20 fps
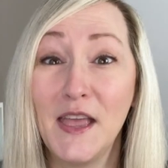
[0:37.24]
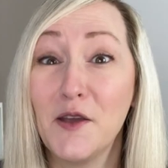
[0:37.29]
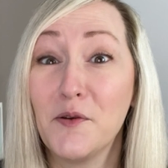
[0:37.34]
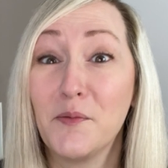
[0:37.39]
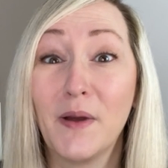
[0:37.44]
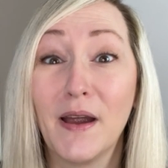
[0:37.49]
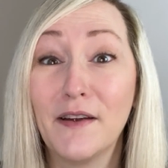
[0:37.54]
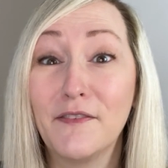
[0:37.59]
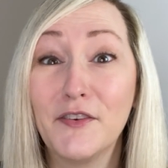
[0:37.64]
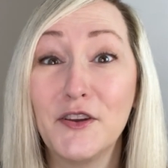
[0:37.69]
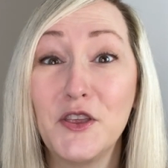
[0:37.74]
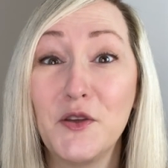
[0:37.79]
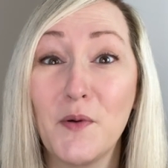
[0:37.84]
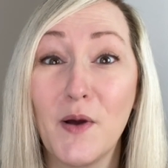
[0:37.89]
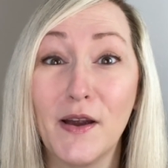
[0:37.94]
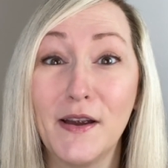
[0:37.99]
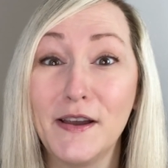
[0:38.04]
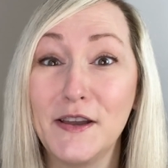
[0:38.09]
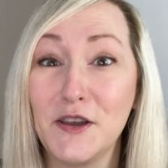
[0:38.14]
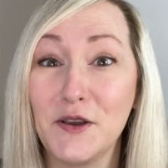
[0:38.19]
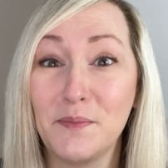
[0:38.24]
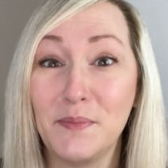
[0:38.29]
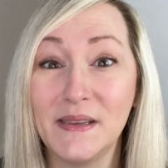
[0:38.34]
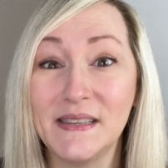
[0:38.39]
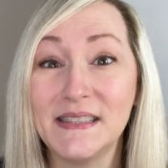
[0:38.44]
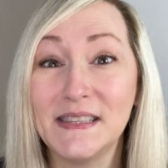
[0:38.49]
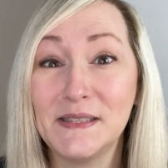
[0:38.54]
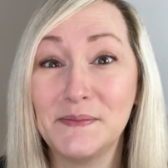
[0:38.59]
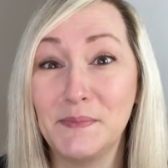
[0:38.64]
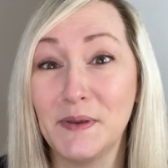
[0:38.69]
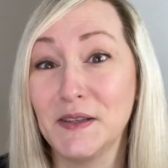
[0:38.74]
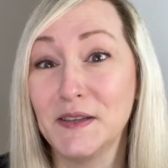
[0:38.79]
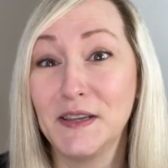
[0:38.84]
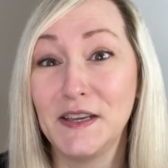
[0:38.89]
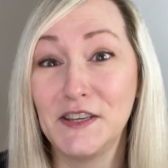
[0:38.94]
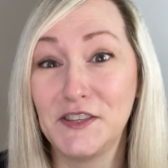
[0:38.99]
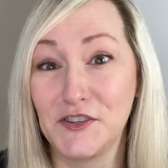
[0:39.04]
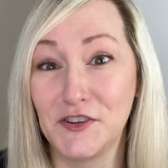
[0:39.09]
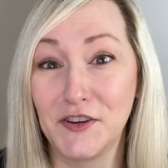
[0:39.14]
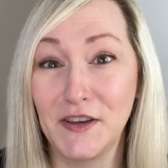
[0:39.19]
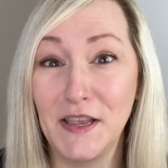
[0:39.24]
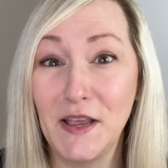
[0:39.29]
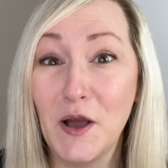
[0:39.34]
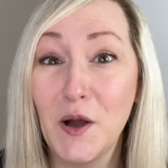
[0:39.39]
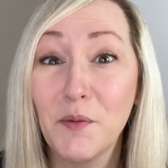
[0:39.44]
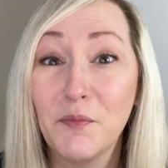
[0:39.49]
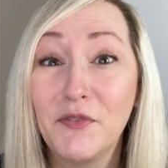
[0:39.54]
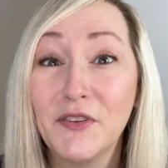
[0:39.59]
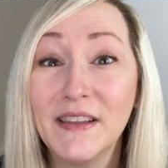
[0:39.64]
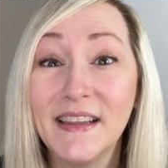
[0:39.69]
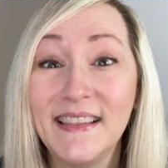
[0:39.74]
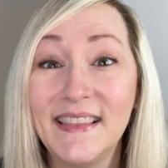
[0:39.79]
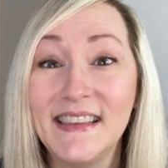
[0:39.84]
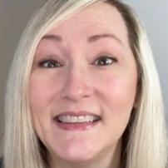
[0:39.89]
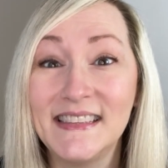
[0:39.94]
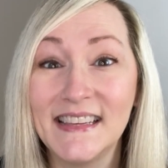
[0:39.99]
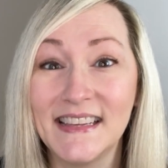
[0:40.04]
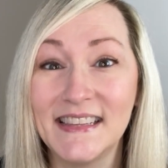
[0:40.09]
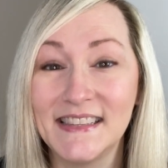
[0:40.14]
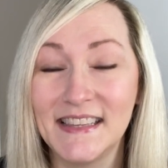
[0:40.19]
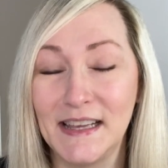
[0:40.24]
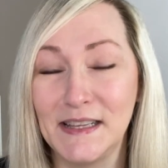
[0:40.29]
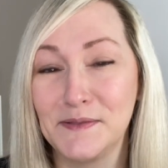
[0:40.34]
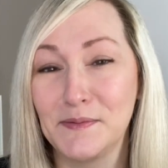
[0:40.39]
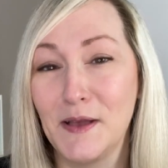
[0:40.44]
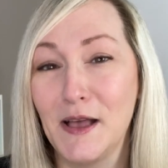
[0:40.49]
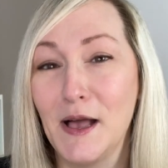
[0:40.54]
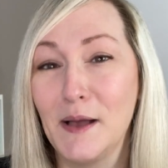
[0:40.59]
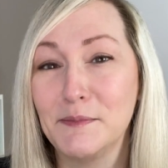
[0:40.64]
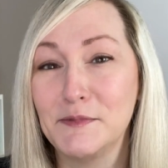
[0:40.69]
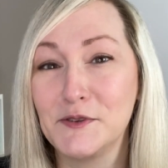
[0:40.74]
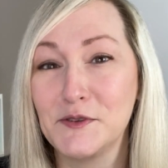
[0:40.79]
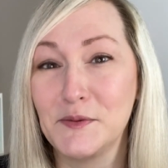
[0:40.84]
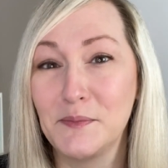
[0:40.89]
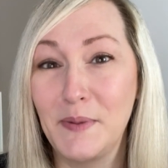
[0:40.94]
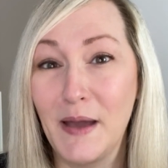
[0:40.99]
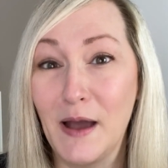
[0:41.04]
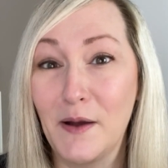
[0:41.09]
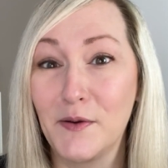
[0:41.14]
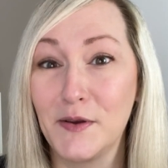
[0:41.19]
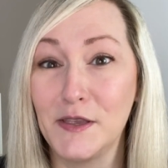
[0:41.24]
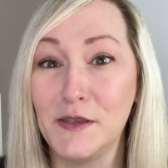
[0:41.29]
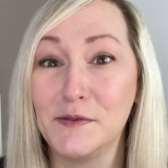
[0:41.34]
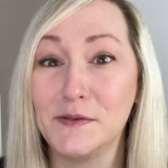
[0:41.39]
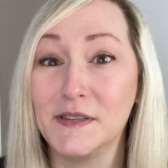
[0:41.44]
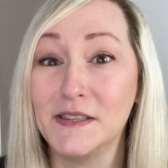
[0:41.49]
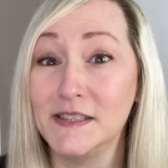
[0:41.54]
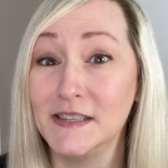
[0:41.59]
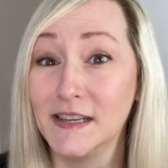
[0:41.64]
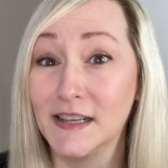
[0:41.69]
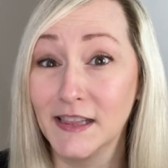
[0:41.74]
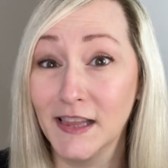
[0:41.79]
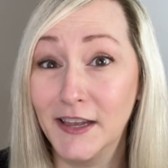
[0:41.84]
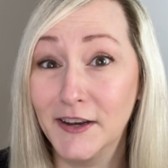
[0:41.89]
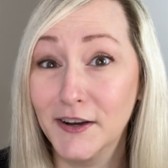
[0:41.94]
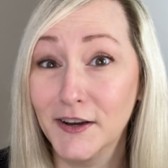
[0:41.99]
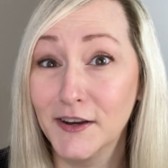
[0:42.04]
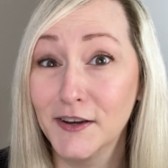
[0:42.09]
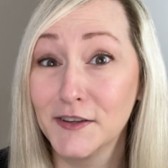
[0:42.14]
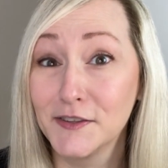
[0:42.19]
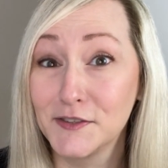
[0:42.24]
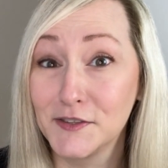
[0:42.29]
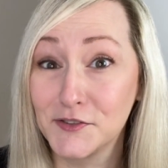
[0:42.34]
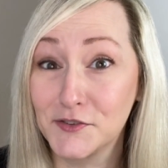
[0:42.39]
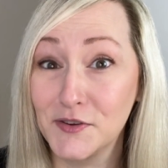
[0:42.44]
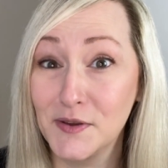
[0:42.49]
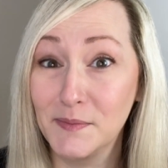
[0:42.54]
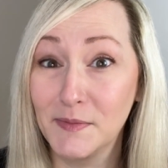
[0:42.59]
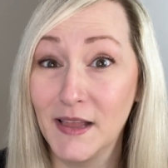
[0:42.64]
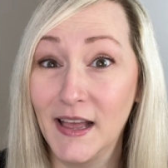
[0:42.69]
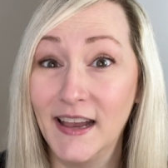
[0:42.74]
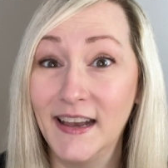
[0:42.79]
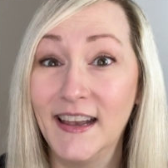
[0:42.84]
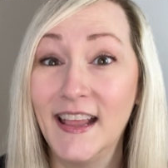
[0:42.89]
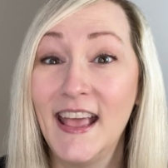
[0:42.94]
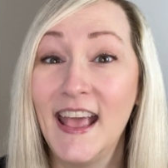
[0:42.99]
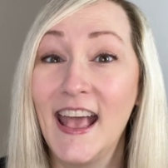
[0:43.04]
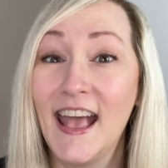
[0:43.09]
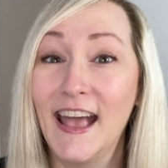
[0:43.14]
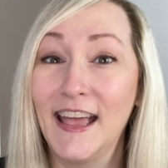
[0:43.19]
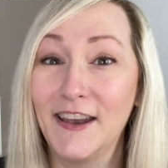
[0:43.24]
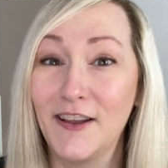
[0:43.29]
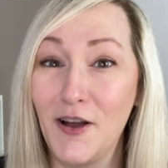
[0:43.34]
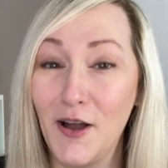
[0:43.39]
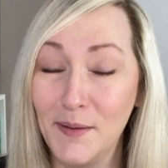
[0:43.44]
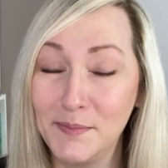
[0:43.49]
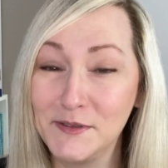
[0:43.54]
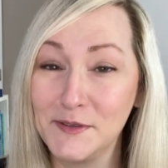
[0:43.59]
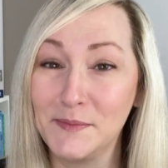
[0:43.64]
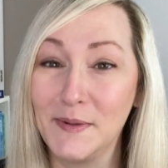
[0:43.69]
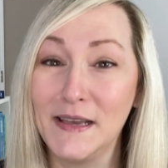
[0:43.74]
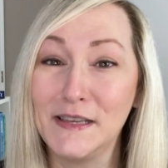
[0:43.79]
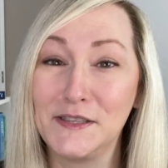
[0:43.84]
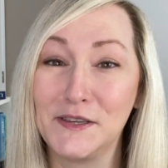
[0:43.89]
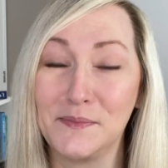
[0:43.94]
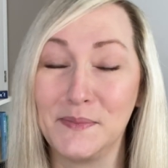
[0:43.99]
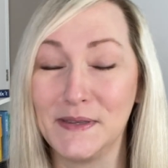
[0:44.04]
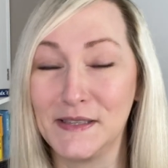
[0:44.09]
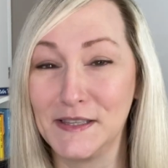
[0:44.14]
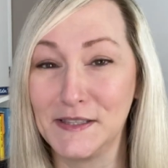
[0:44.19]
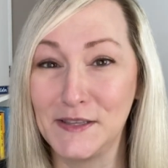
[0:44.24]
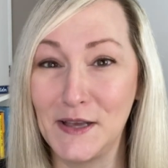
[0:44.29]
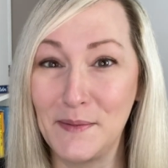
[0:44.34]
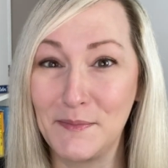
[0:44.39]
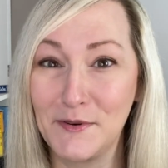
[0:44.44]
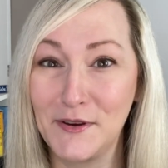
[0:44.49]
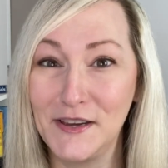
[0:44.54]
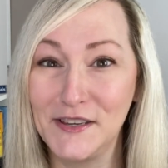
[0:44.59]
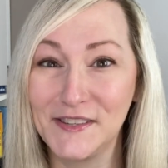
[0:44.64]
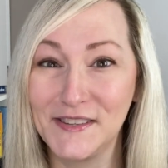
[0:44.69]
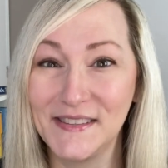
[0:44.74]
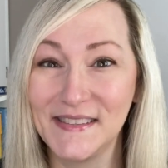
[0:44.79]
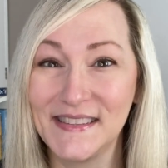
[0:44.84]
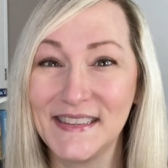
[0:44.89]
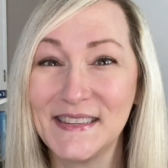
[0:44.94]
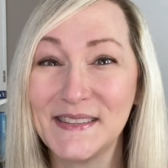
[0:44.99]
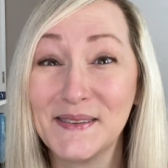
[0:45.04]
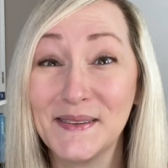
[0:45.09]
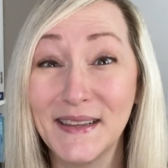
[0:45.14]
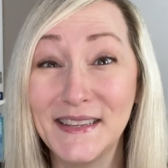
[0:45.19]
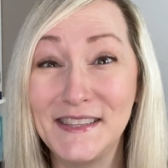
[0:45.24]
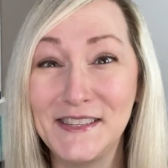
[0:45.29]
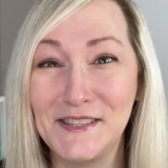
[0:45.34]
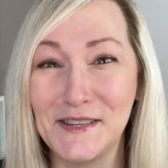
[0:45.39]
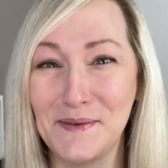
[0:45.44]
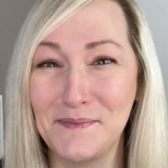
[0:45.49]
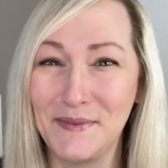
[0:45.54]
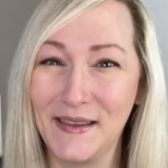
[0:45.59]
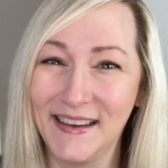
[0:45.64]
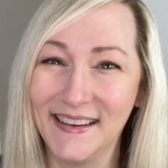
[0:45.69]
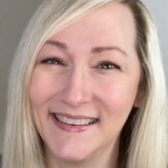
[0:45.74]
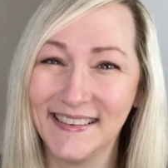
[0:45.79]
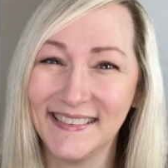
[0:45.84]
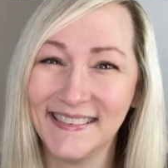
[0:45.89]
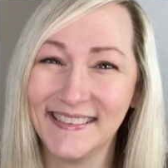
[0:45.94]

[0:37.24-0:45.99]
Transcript: Wherever you are in your business building journey, hopefully these insights will help to empower you to declutter, streamline, and optimize your business operations. So let's jump in.